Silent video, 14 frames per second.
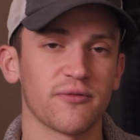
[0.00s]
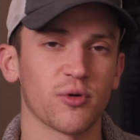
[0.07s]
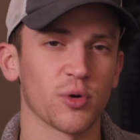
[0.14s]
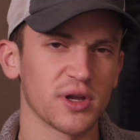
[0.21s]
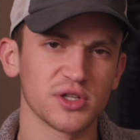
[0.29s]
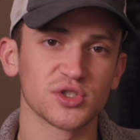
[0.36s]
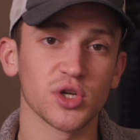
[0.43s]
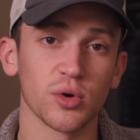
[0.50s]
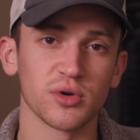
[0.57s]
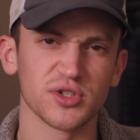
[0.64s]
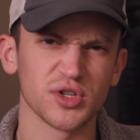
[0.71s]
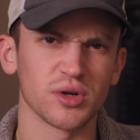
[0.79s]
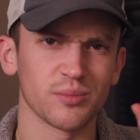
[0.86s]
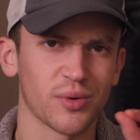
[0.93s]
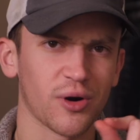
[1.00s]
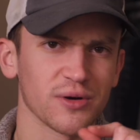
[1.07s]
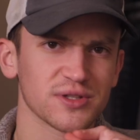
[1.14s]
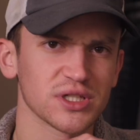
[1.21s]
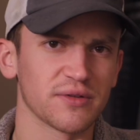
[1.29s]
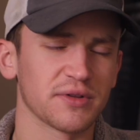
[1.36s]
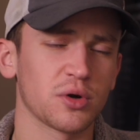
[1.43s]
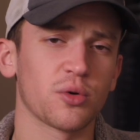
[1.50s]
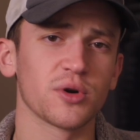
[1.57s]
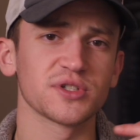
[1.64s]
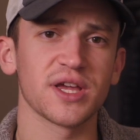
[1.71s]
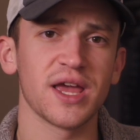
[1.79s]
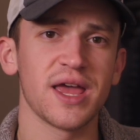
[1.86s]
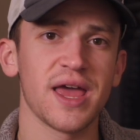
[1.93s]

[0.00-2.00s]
or you can just go to certain parts of the course